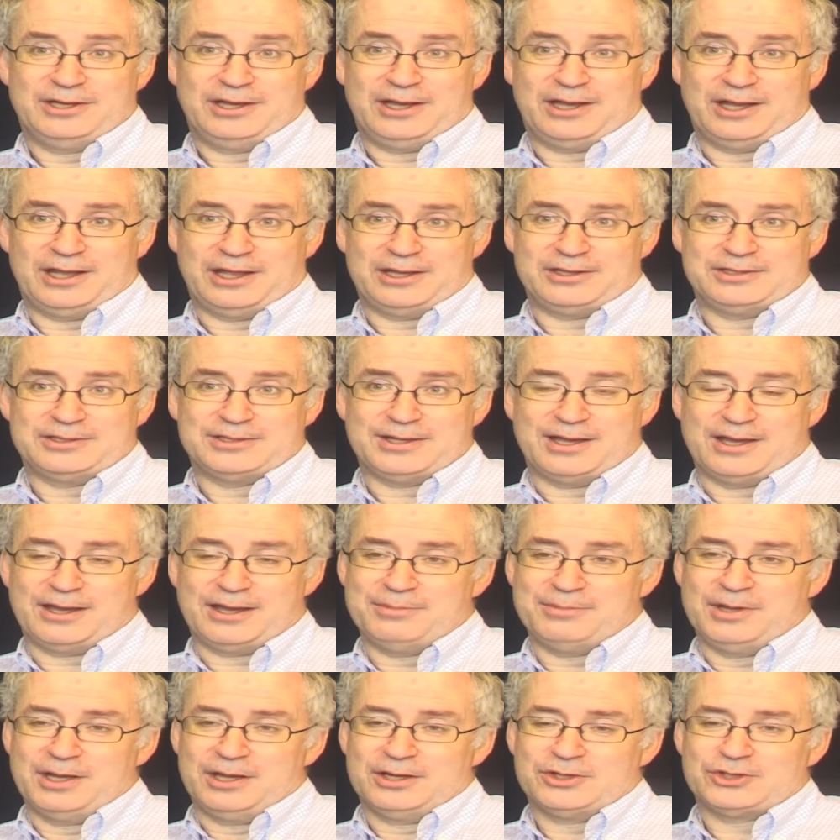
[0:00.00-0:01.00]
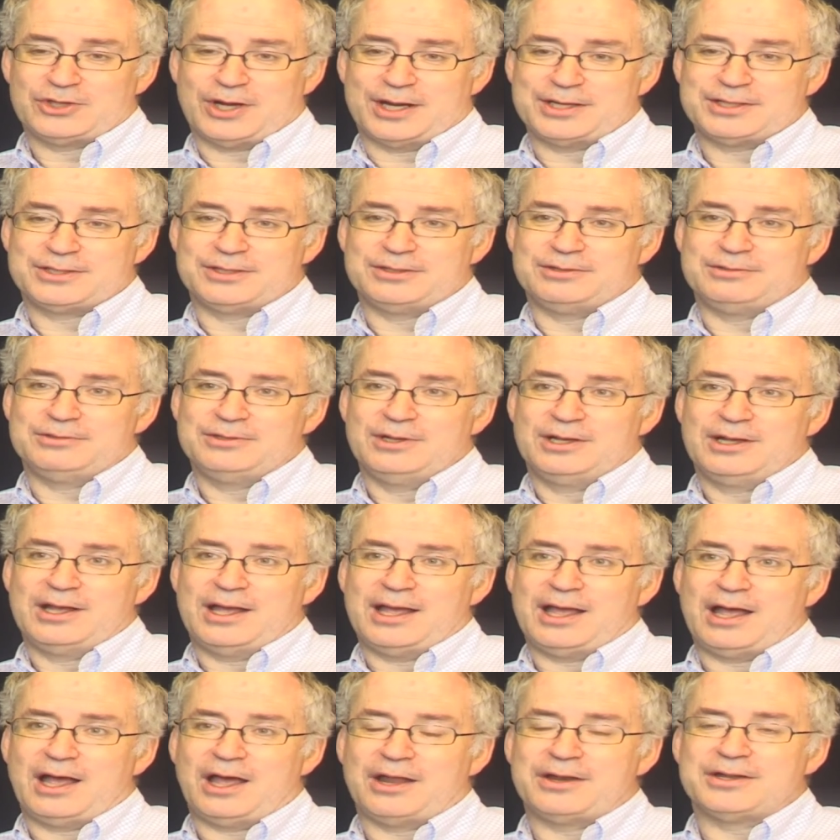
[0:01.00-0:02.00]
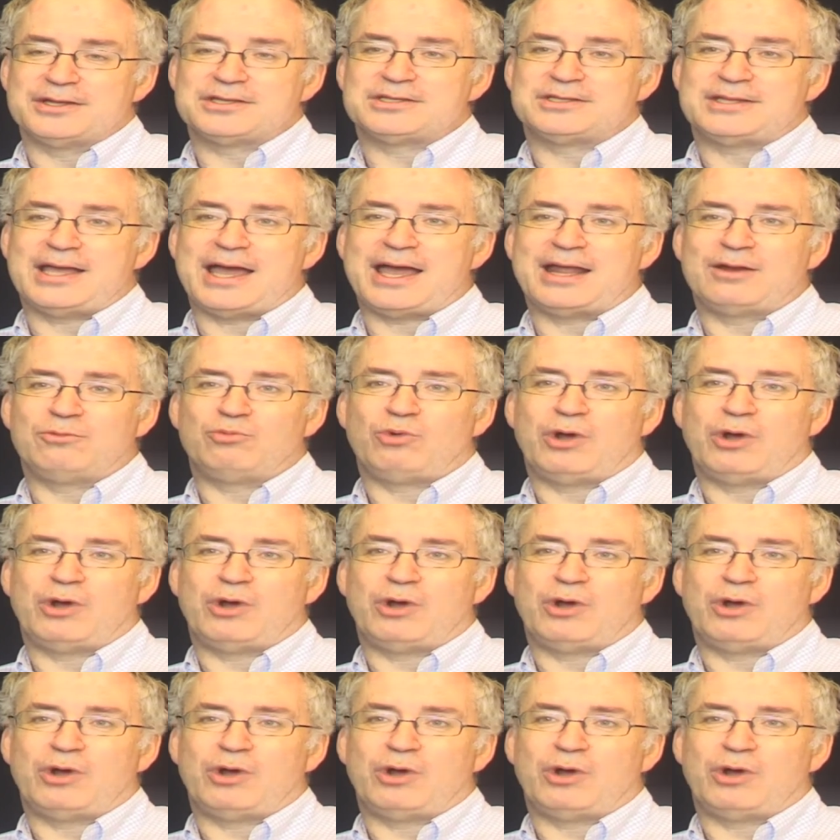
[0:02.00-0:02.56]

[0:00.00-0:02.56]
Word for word: and trying to understand